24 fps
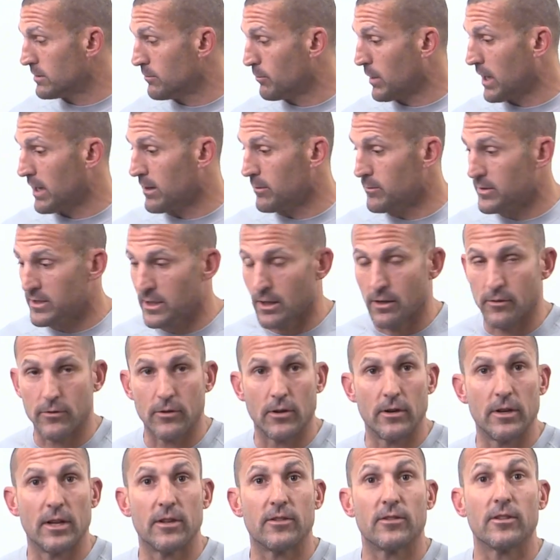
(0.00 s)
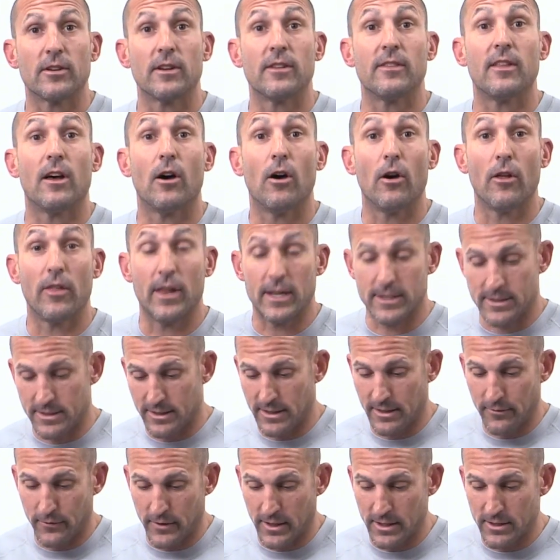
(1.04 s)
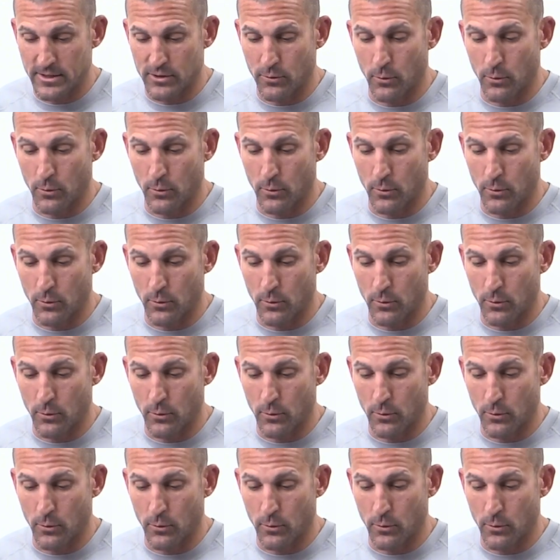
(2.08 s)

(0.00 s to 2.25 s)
by themselves aren't necessarily all that significant,